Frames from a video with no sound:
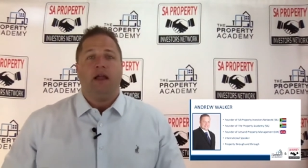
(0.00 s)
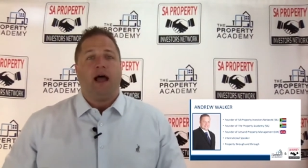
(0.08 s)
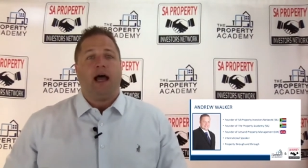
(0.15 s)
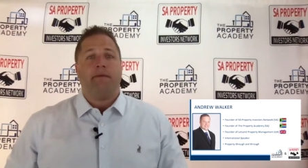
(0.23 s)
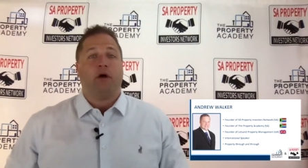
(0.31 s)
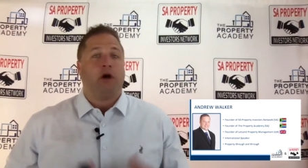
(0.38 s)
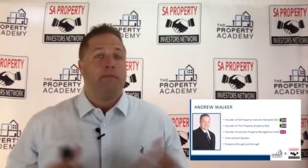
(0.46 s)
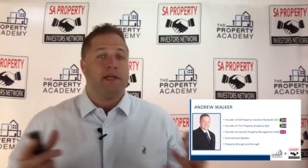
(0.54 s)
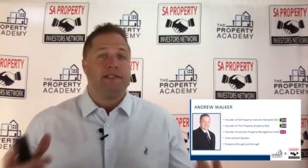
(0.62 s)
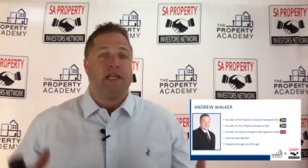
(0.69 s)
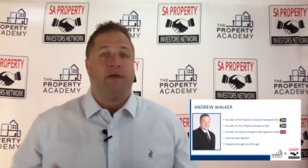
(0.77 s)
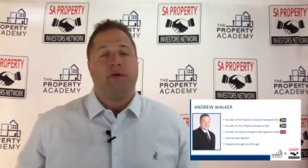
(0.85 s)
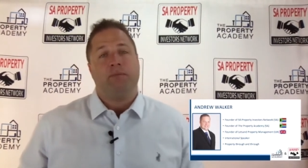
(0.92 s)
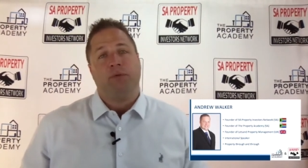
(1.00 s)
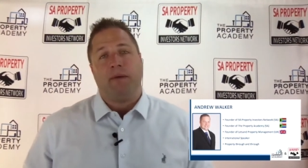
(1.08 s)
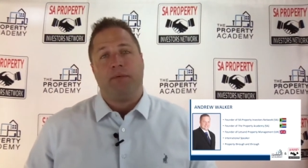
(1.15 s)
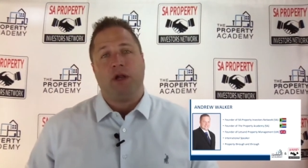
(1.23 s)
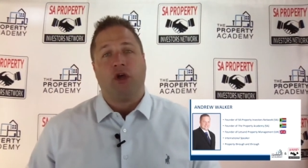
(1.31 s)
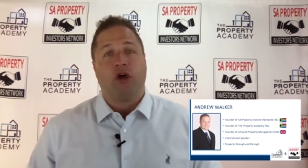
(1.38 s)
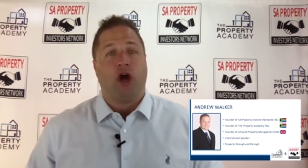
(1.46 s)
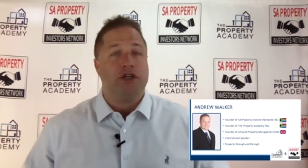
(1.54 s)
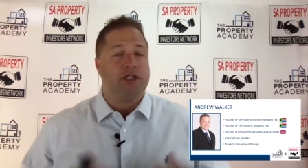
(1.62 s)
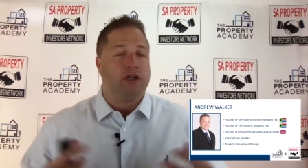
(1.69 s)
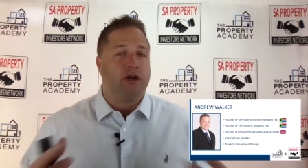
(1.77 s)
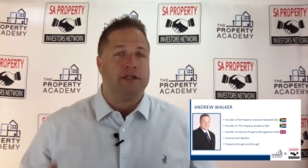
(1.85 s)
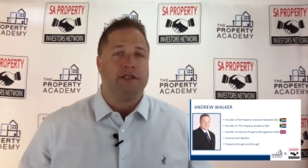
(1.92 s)
Um, I got myself a property coach.
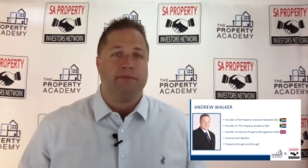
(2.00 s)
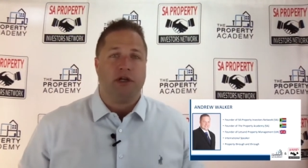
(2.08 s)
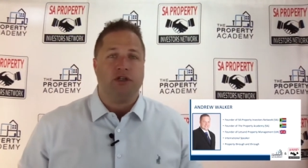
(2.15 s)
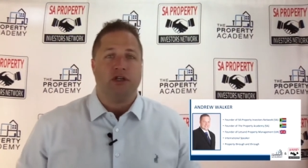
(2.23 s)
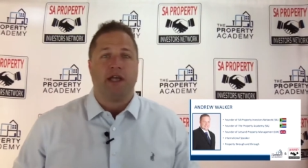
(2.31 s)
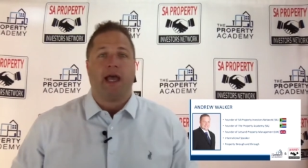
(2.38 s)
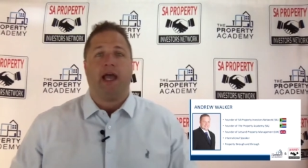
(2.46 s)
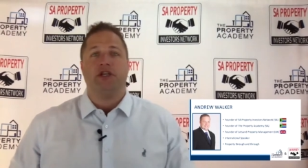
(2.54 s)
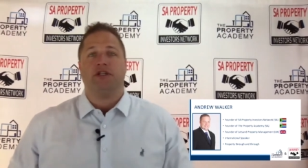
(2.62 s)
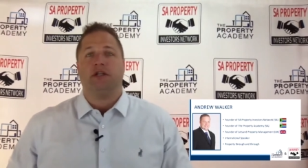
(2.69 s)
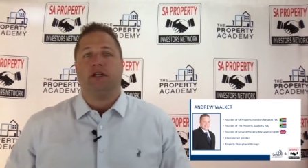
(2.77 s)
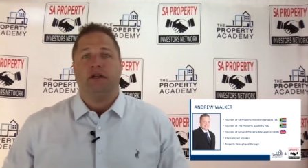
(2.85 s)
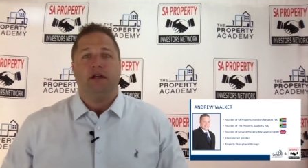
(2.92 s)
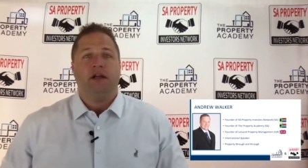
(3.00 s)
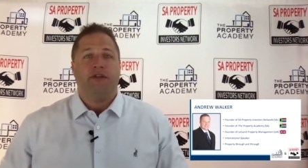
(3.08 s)
I got some education.